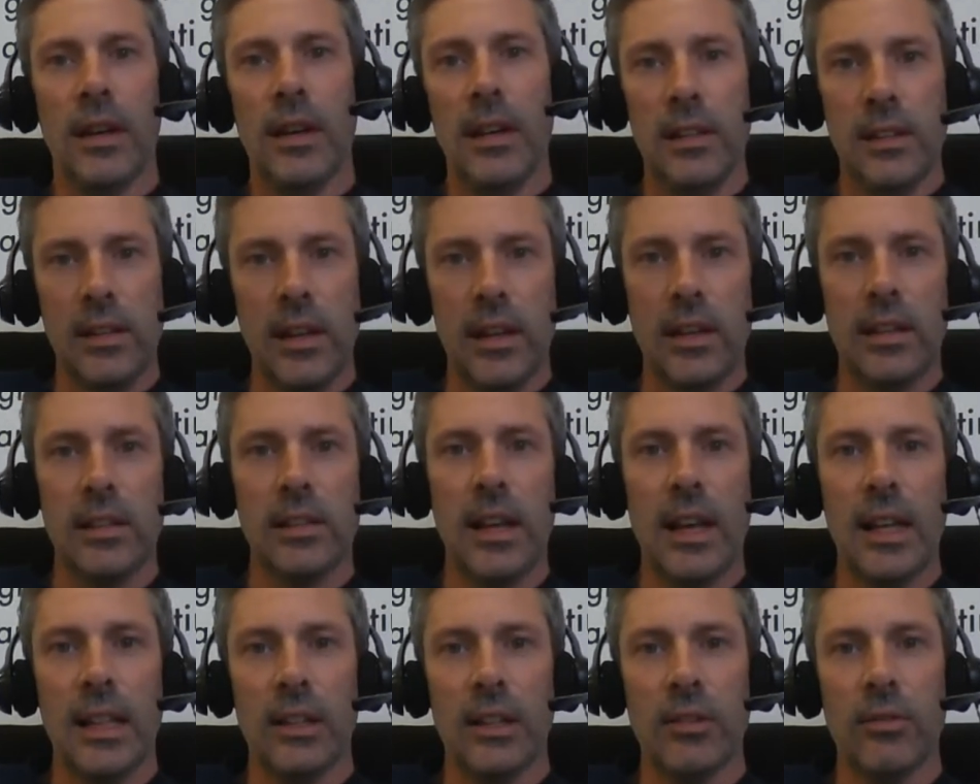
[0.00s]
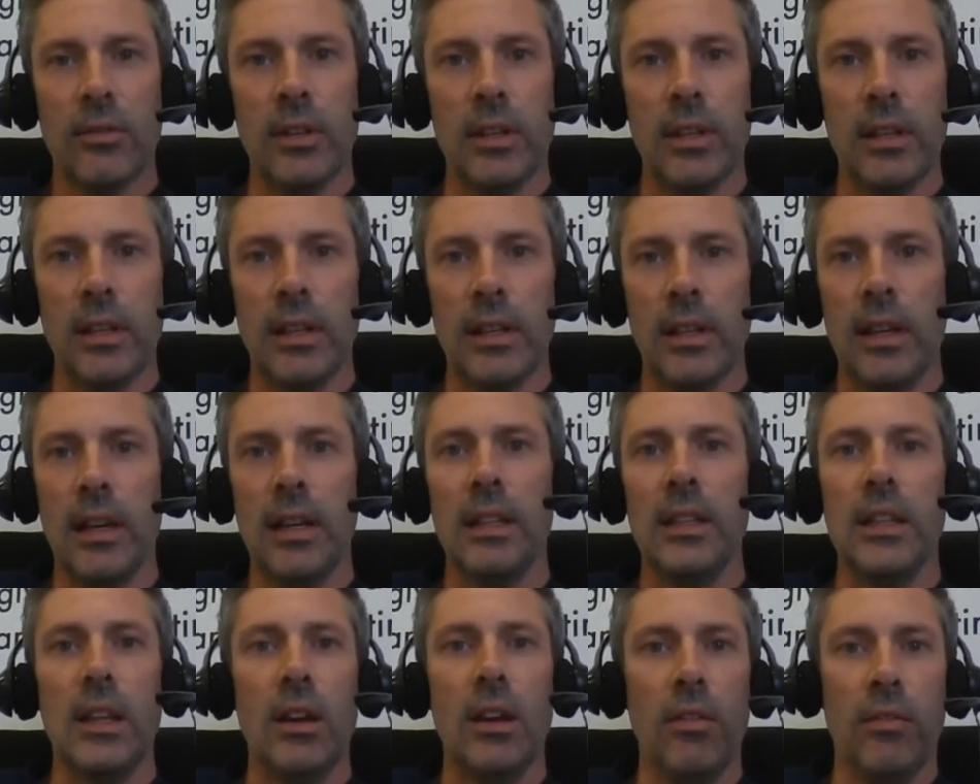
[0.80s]
Is their salary
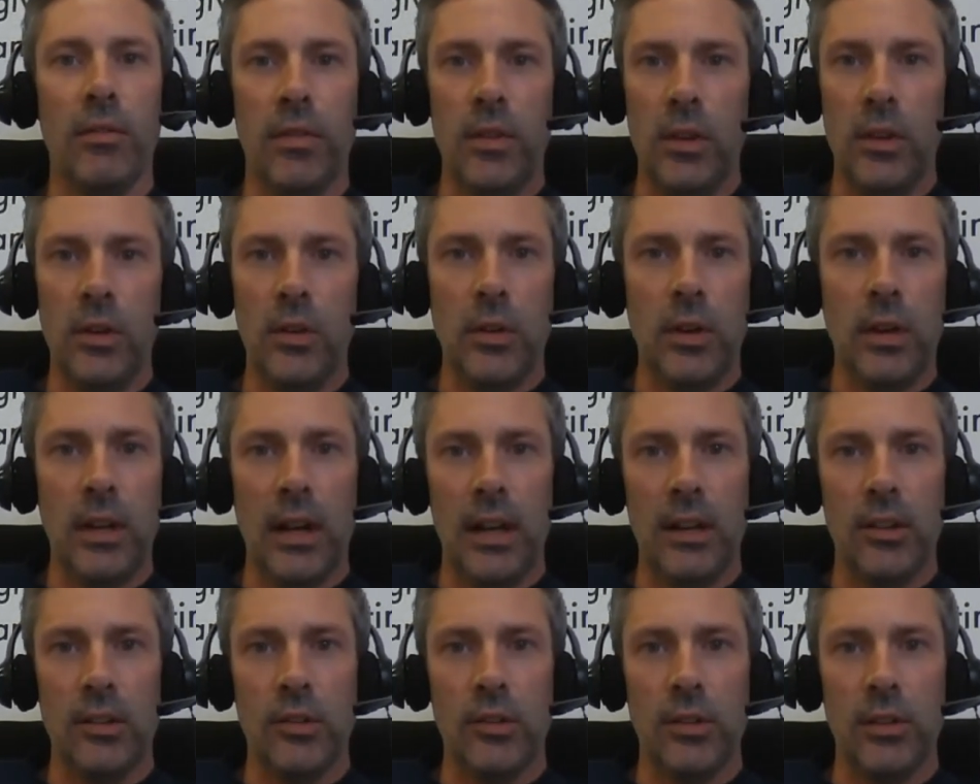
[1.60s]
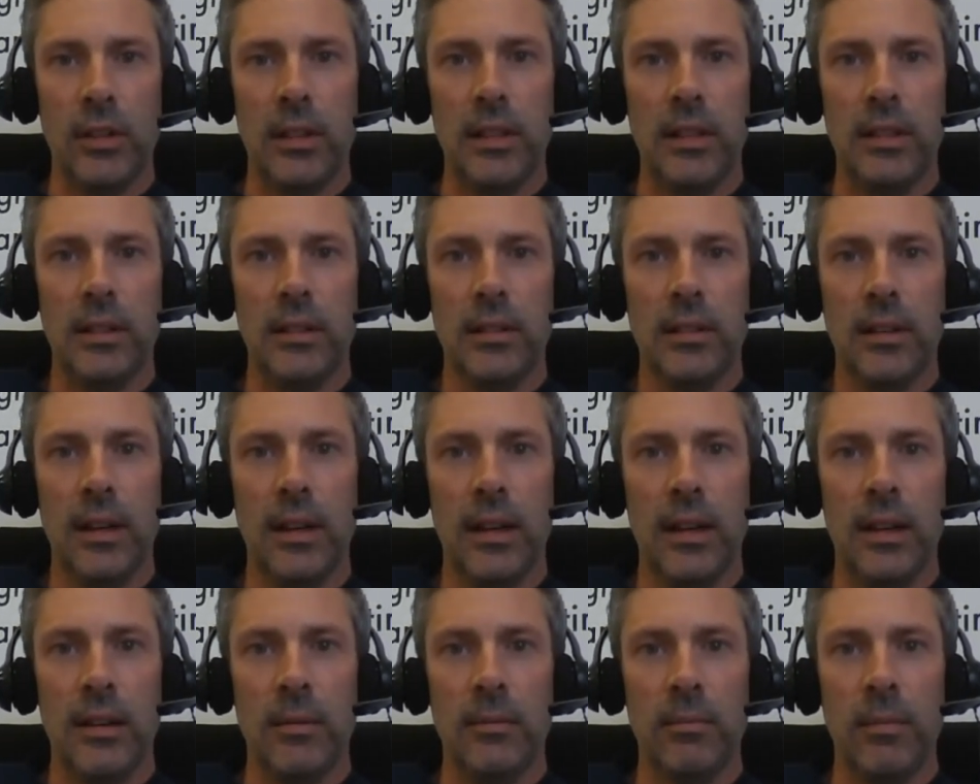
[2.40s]
enough that you can actually
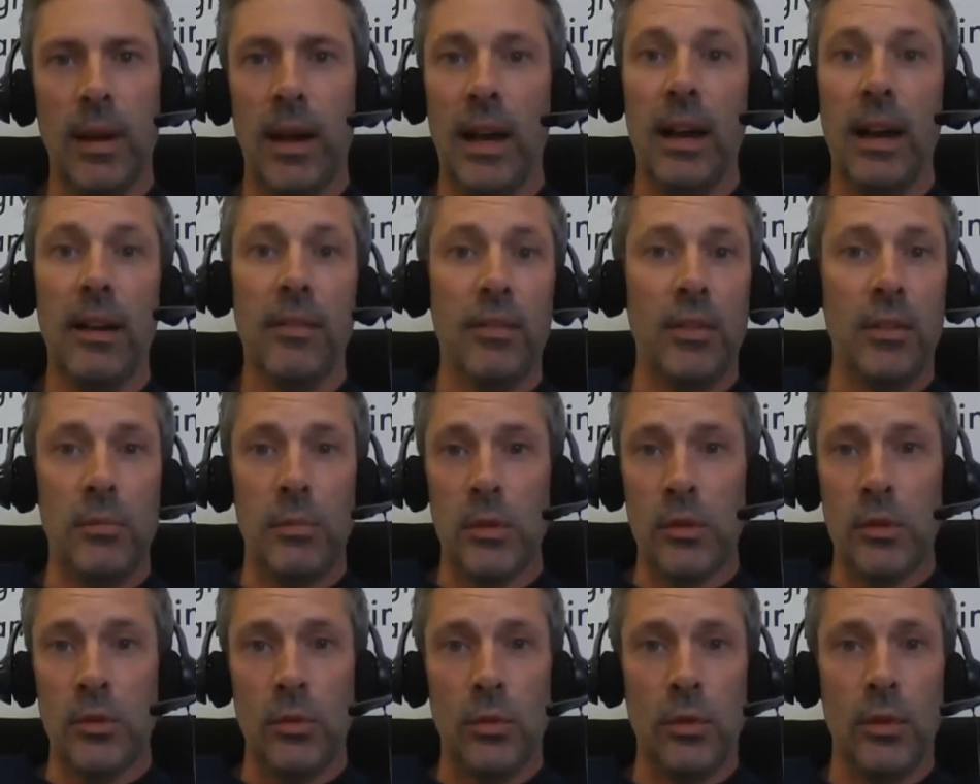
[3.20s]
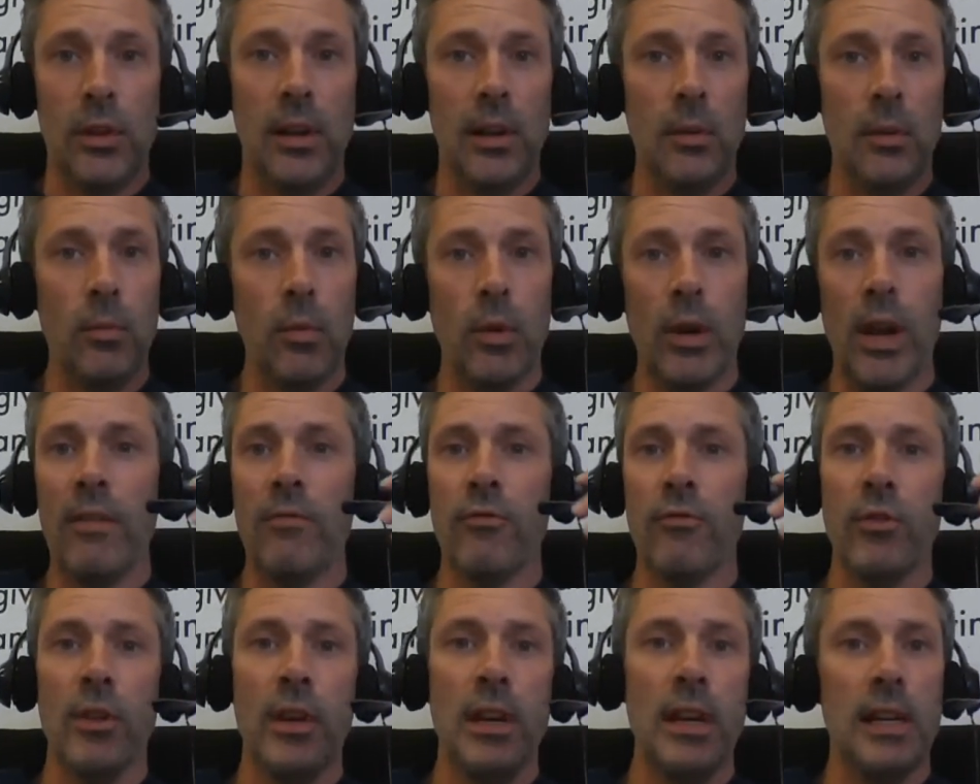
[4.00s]
have them as your client?
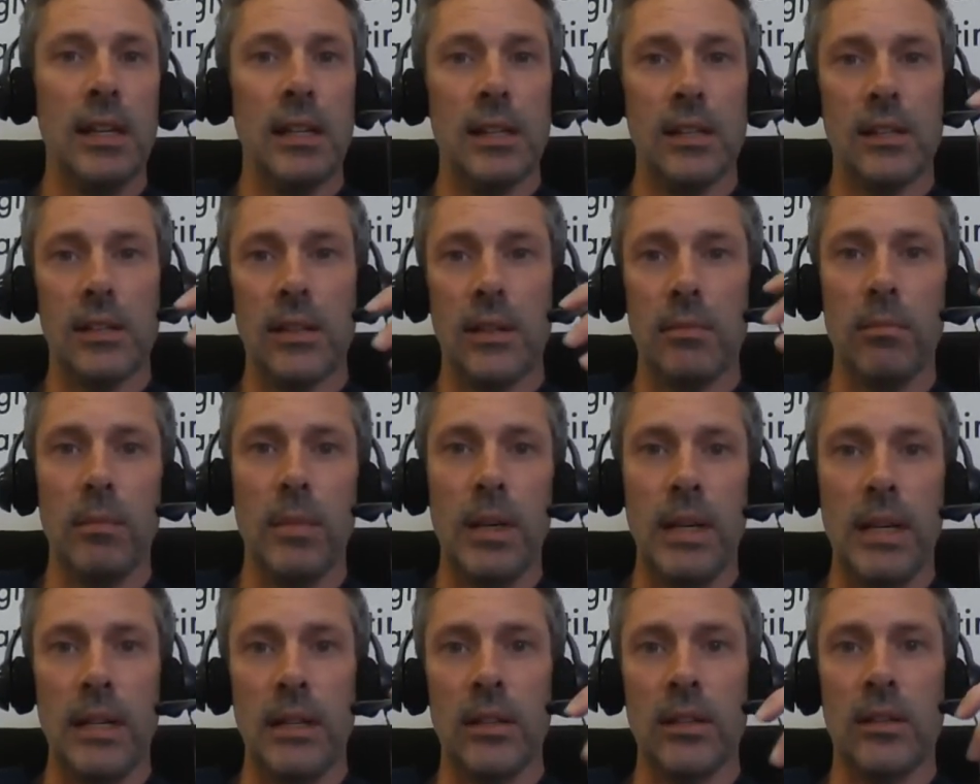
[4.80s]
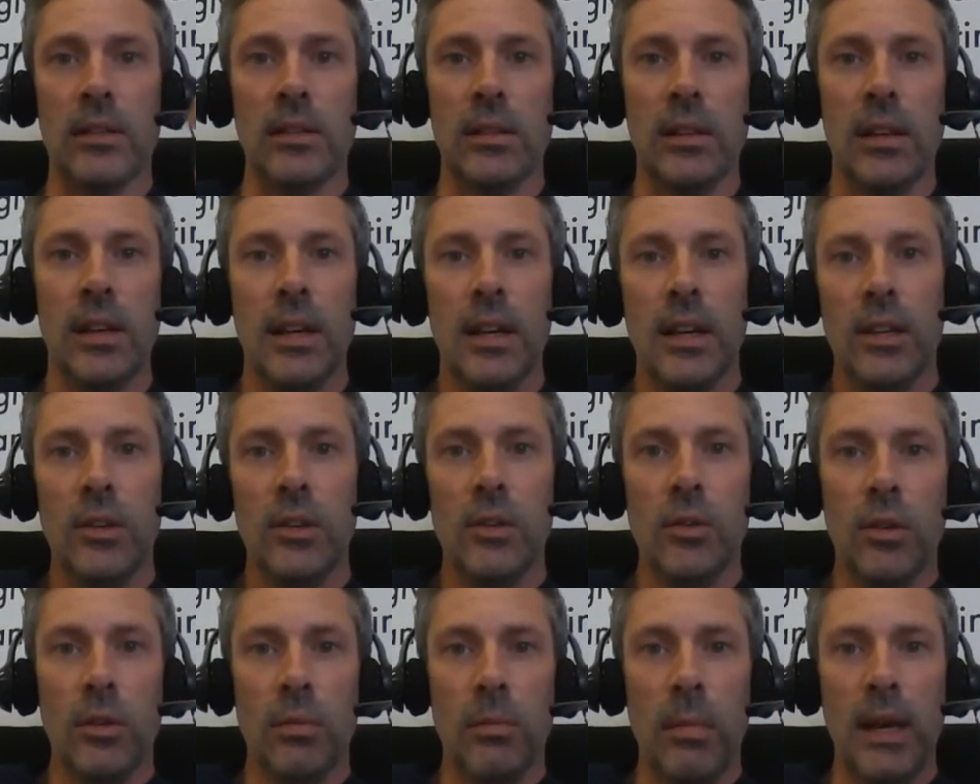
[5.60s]
Whatever it is that means
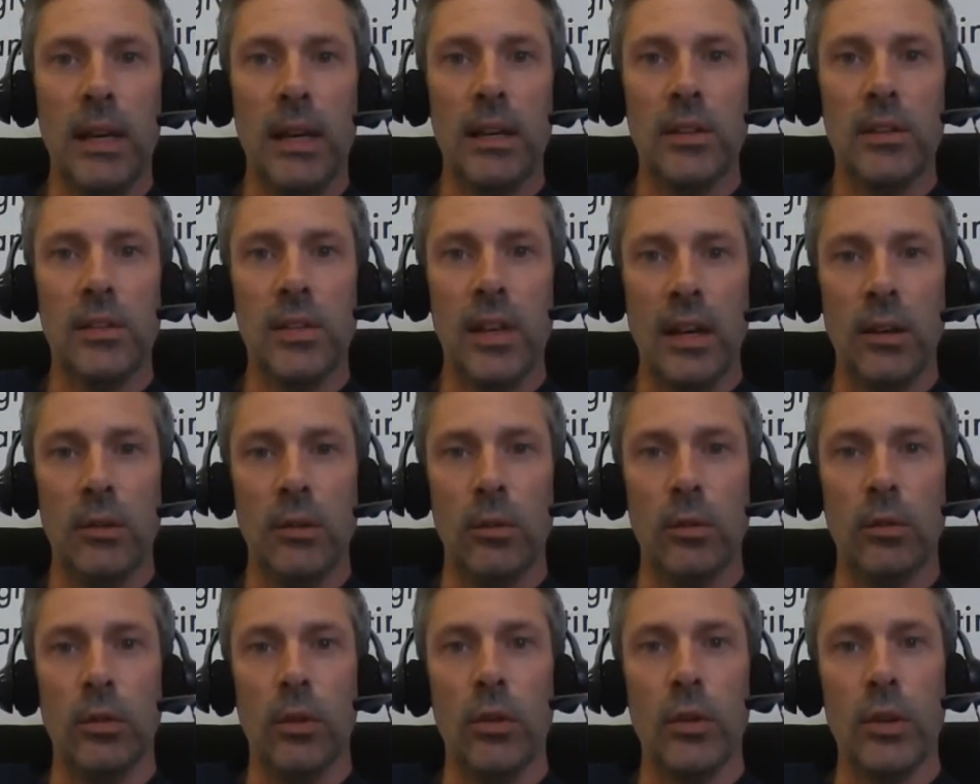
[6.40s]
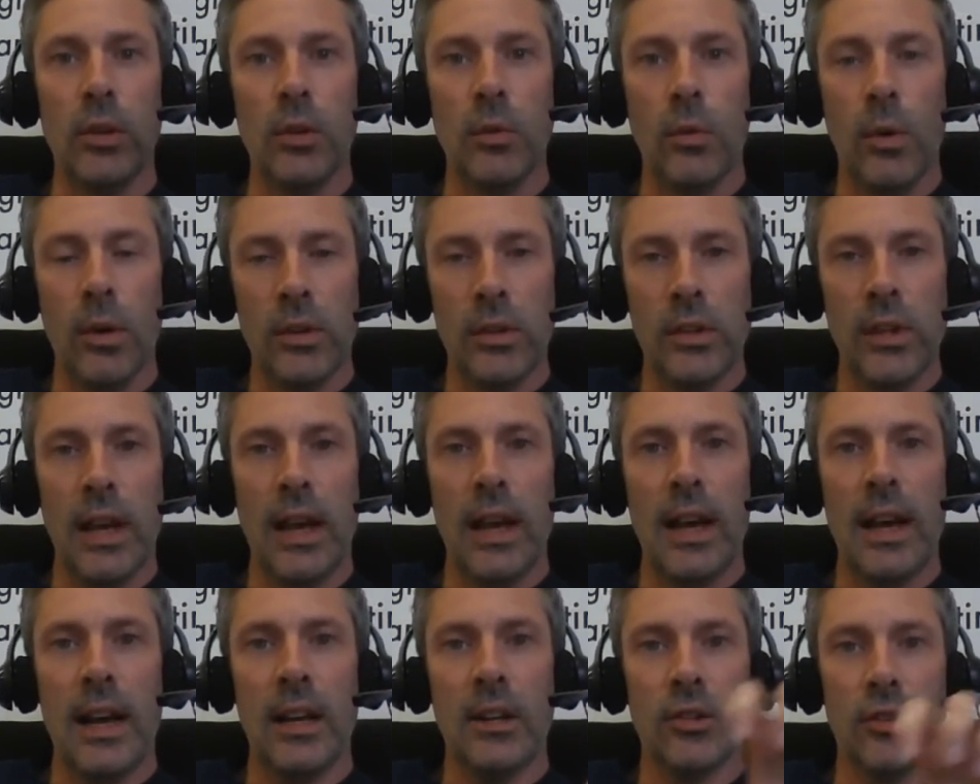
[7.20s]
you can make a sale or not, you want to
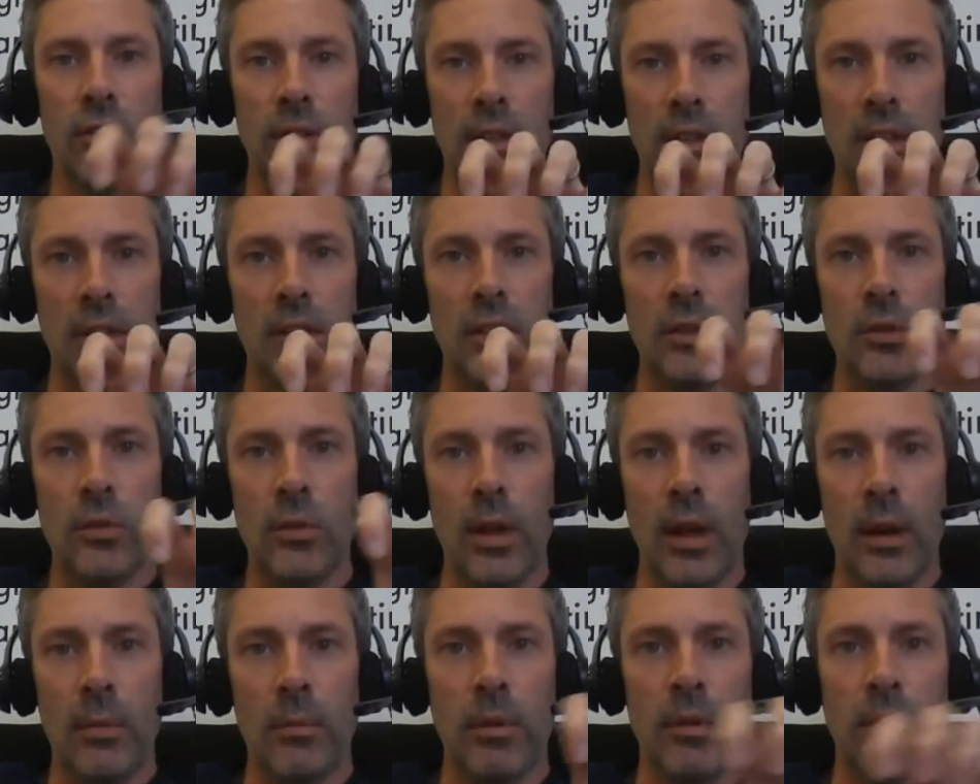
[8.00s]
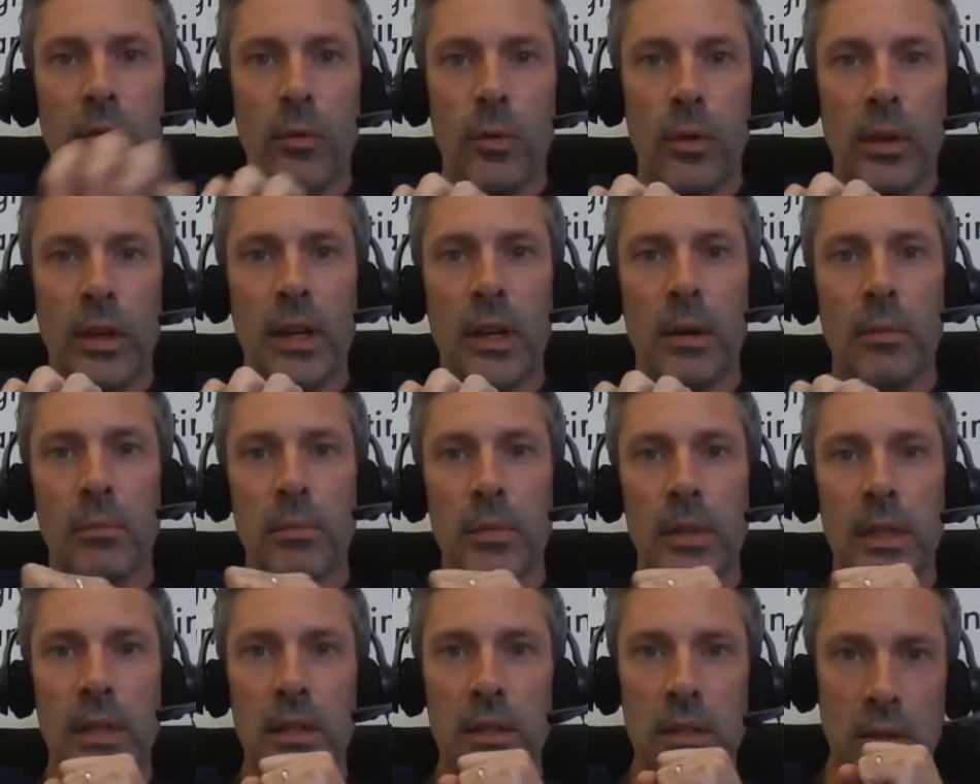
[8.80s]
actually do that before it
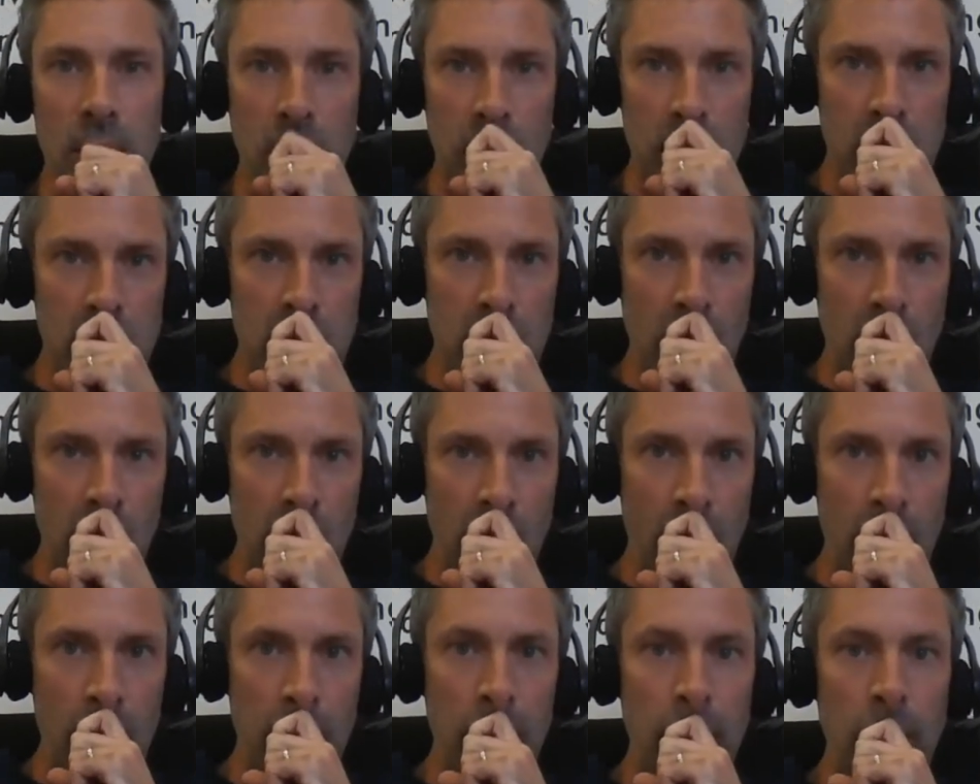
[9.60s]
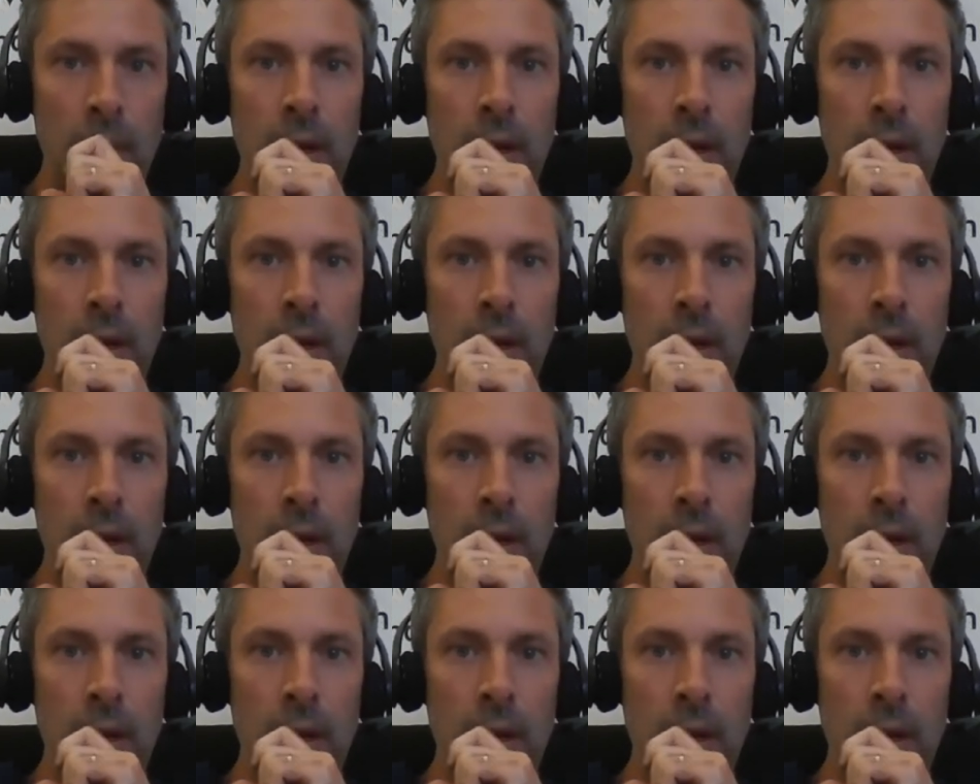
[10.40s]
comes into your CRM.